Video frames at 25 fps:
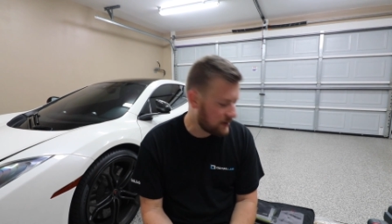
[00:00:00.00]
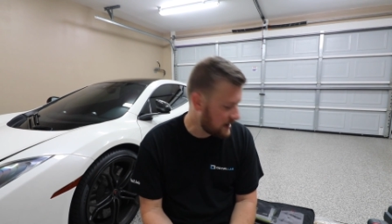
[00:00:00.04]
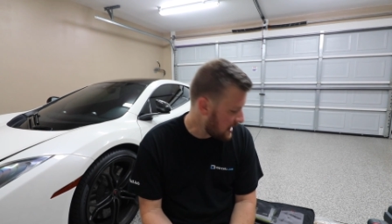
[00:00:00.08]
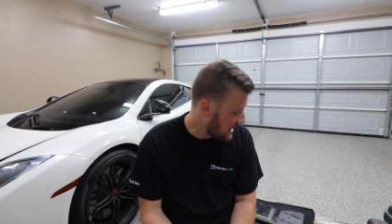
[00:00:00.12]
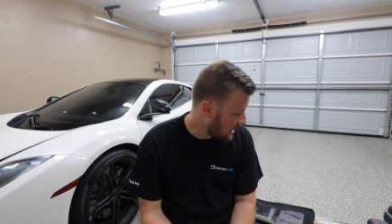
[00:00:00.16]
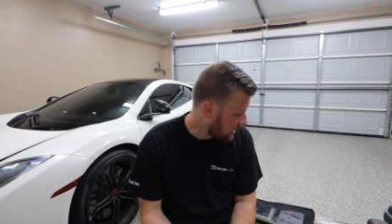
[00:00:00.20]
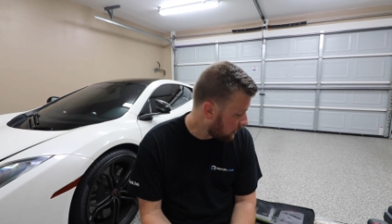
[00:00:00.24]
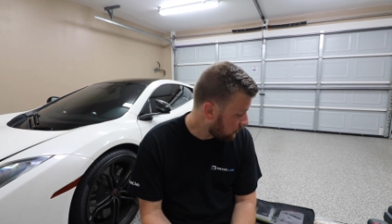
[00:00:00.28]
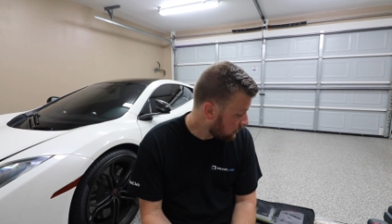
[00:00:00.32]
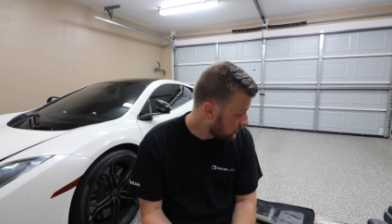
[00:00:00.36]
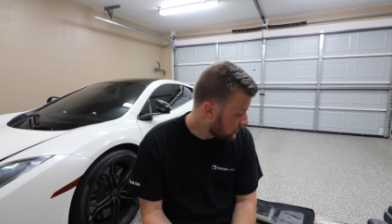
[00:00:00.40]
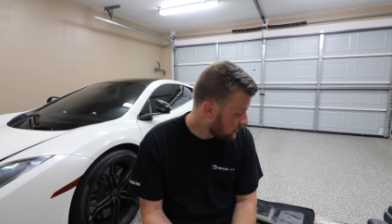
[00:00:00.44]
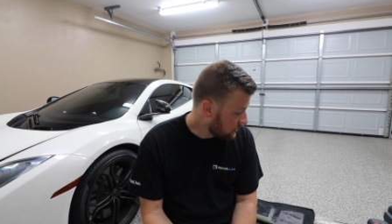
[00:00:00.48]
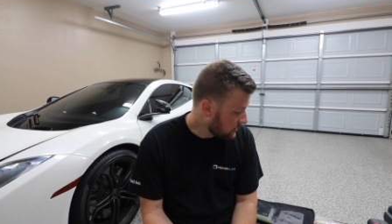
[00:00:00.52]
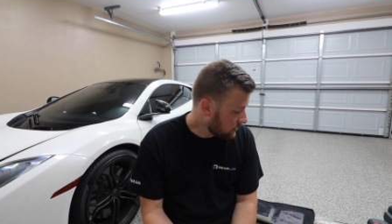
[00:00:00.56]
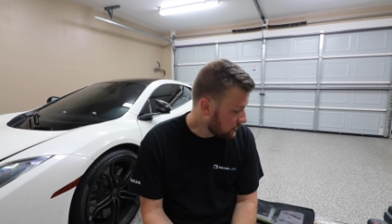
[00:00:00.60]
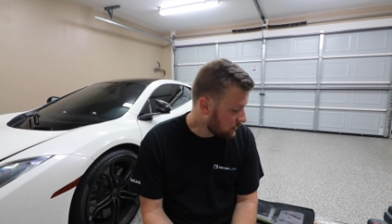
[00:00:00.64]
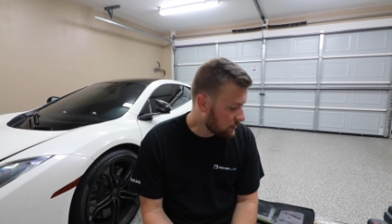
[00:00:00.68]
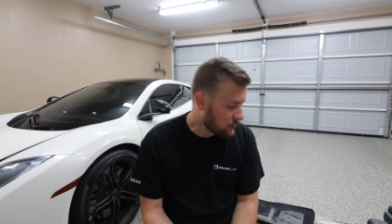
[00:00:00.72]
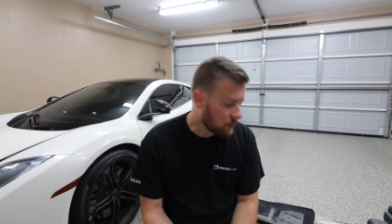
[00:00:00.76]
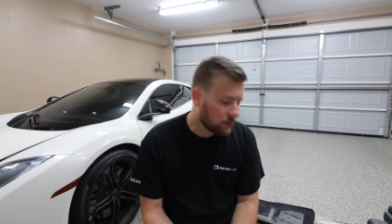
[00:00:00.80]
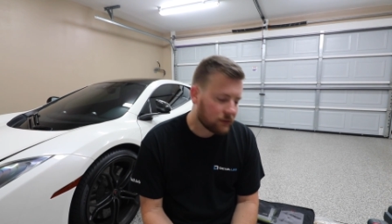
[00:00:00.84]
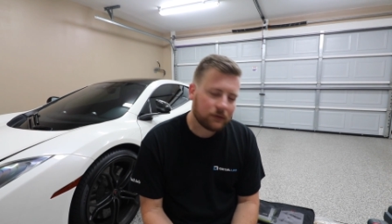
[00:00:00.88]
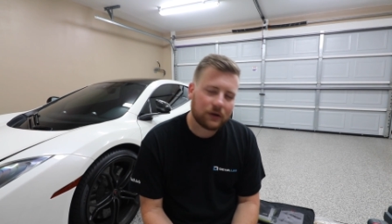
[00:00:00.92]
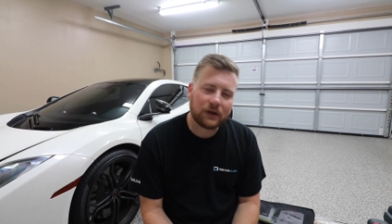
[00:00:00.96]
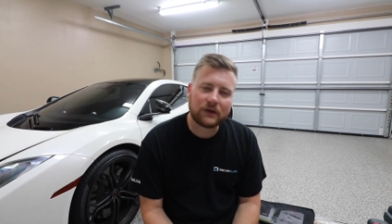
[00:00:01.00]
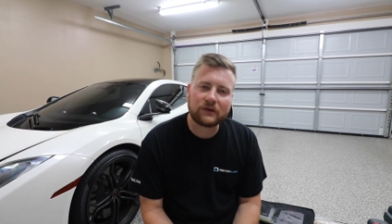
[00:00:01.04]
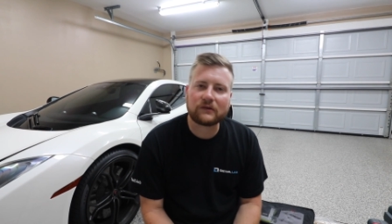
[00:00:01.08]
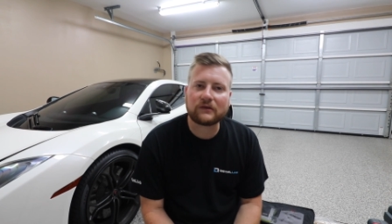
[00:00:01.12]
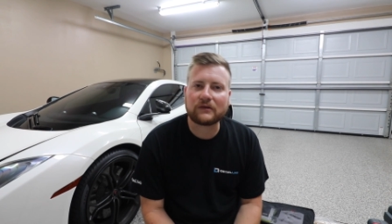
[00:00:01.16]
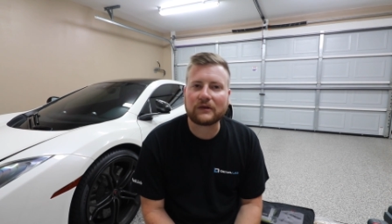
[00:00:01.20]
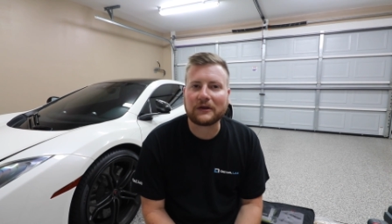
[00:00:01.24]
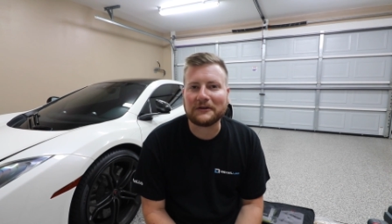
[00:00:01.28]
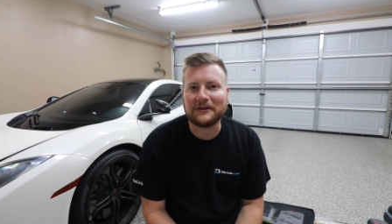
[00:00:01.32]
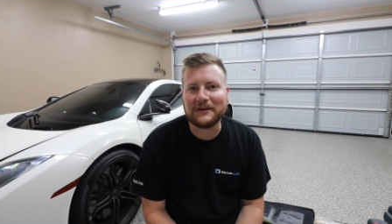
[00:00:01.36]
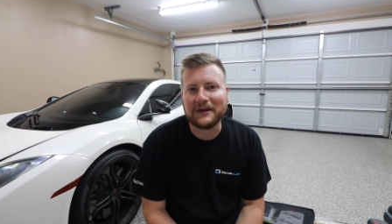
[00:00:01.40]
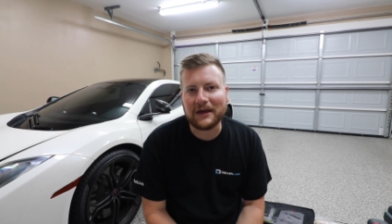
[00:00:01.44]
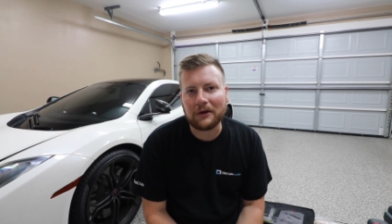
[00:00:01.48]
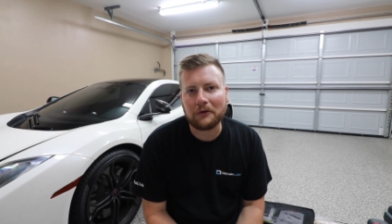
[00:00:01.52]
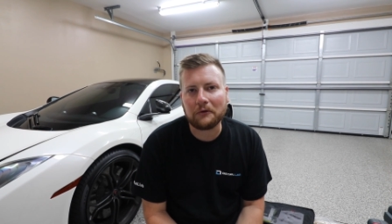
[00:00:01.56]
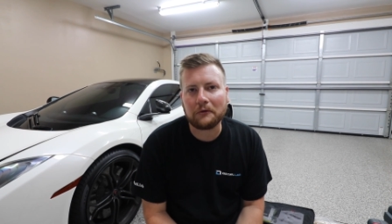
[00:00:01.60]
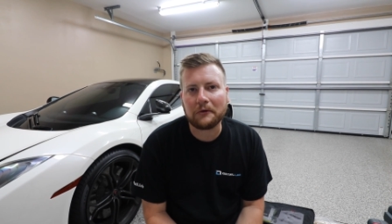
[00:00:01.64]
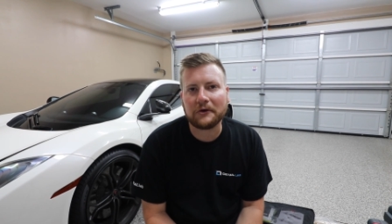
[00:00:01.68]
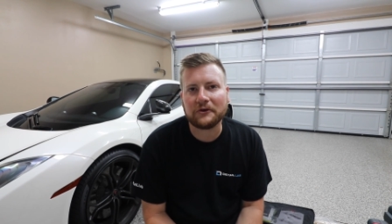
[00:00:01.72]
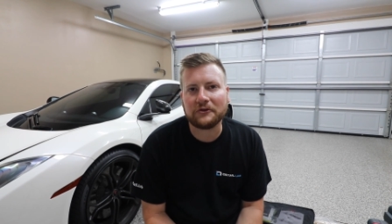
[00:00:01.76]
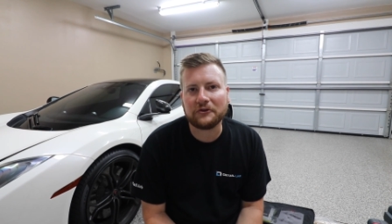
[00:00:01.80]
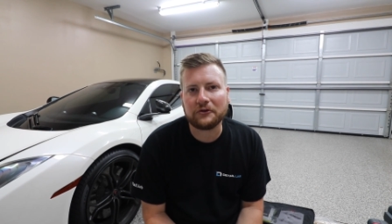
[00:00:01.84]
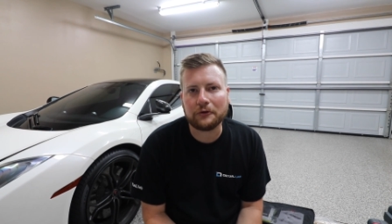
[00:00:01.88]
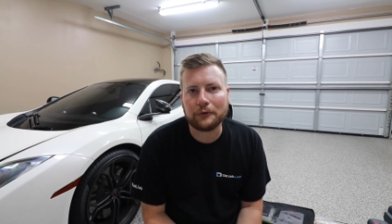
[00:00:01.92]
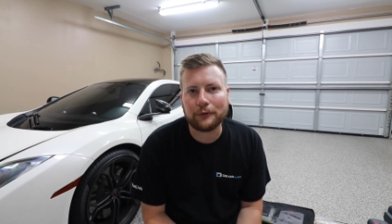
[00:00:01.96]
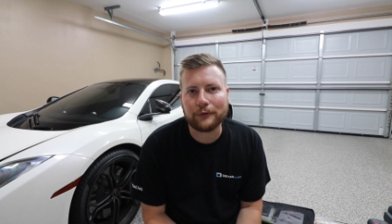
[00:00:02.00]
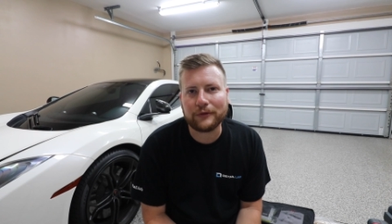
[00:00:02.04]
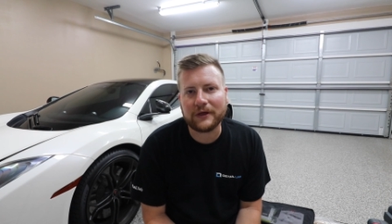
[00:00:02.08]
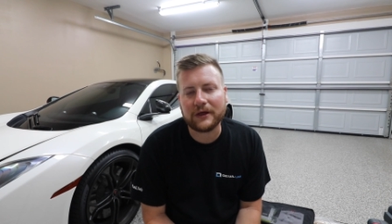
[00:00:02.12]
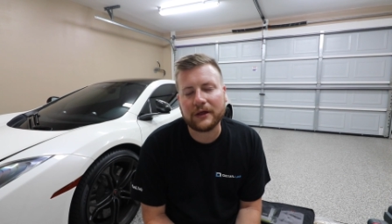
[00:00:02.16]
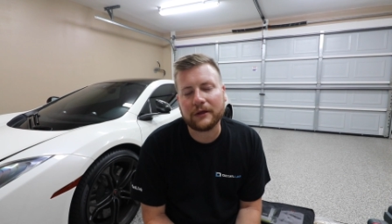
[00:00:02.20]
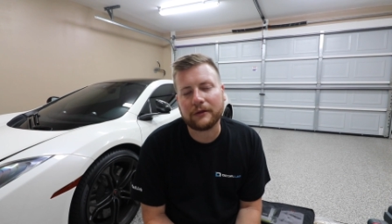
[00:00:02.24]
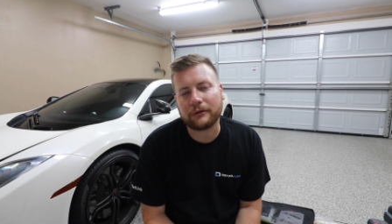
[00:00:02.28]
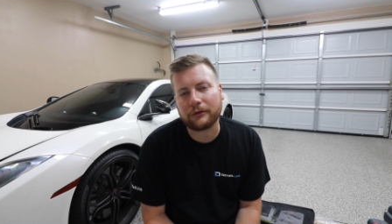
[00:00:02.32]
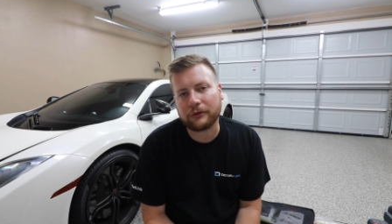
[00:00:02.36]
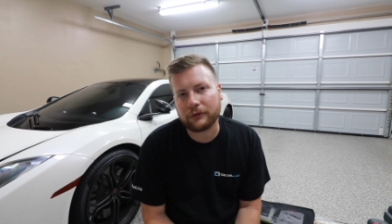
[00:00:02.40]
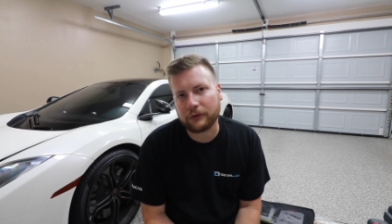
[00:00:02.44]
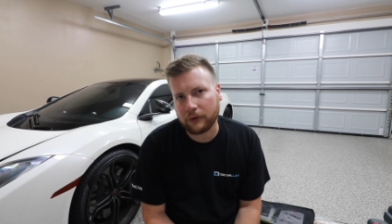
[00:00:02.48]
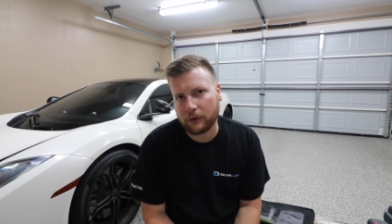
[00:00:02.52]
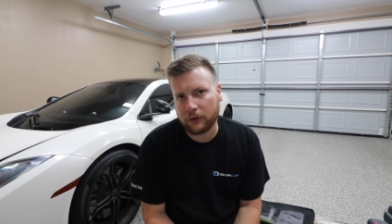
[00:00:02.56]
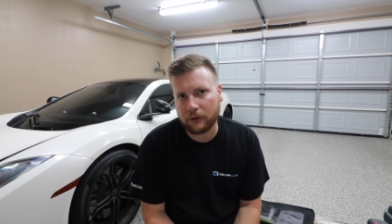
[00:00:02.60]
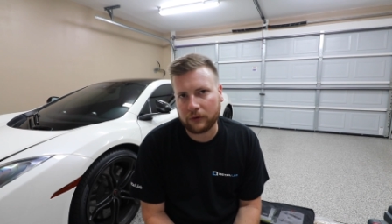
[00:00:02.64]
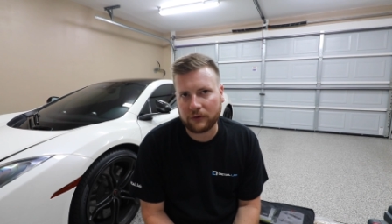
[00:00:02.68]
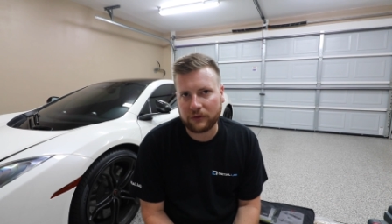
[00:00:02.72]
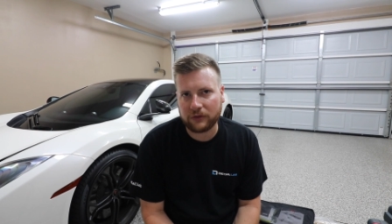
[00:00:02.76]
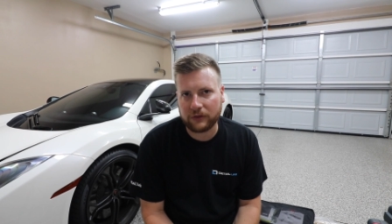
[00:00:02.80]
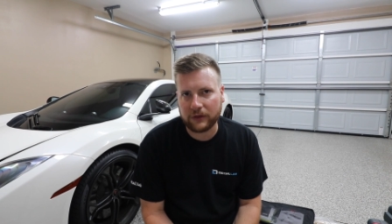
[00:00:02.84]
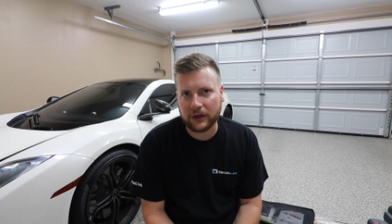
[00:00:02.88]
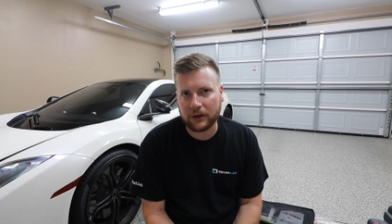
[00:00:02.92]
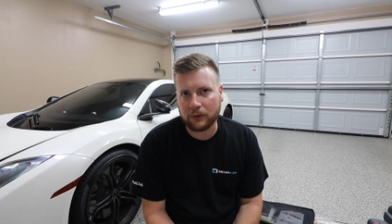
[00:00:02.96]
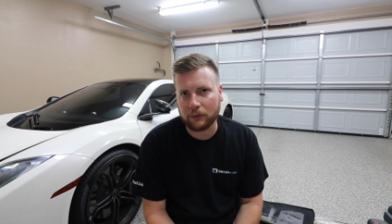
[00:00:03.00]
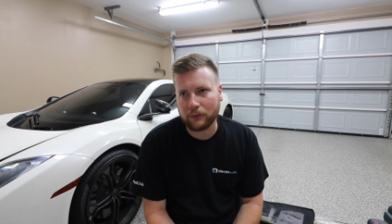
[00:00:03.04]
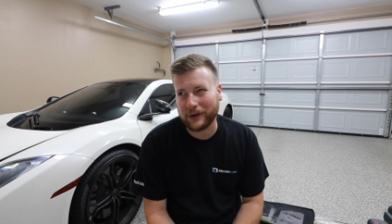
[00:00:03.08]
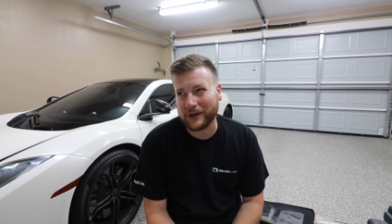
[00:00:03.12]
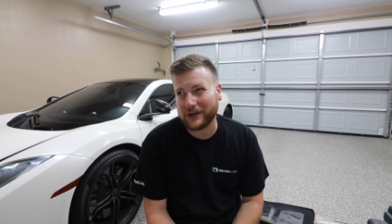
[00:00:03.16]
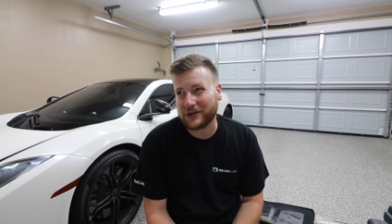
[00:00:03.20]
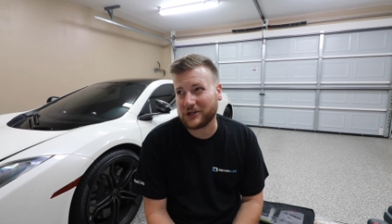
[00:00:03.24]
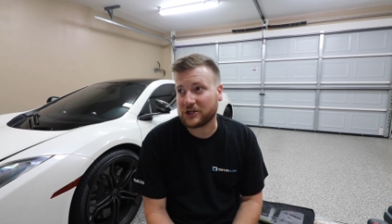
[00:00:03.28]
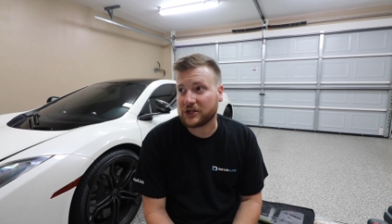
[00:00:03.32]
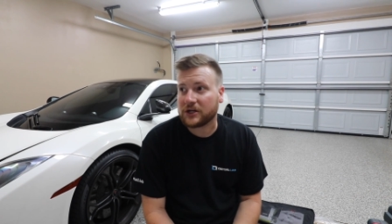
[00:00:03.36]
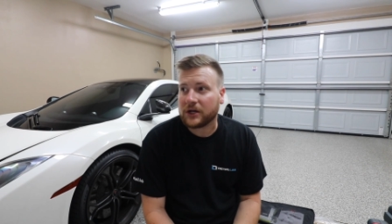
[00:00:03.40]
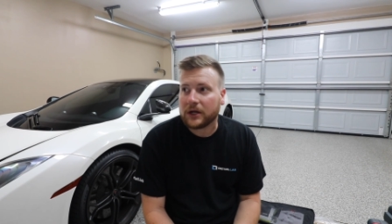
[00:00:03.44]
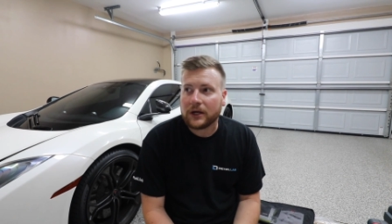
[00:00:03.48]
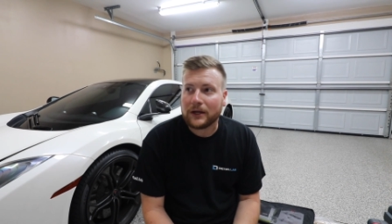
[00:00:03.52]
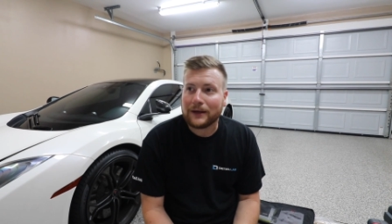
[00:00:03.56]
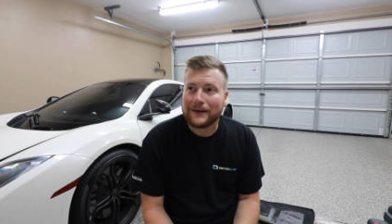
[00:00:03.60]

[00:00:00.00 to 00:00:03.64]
Now let's get on to the third thing, which